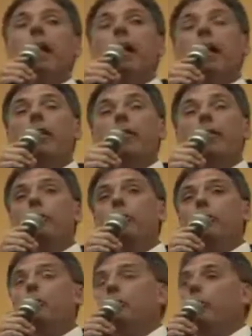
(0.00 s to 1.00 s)
the
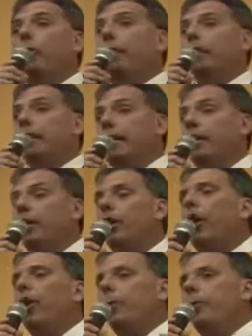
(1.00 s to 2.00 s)
rules more
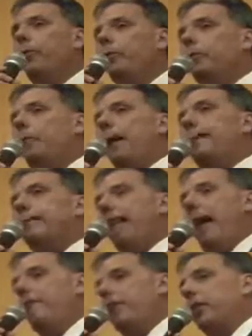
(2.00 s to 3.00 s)
clear with respect to
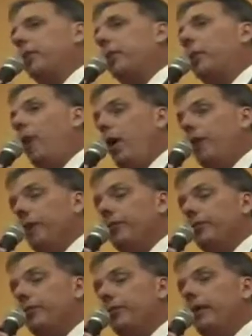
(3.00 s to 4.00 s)
navigable
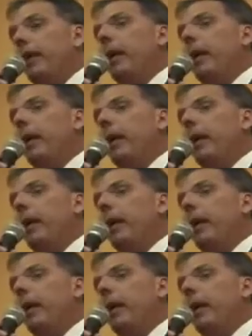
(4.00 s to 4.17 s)
waters.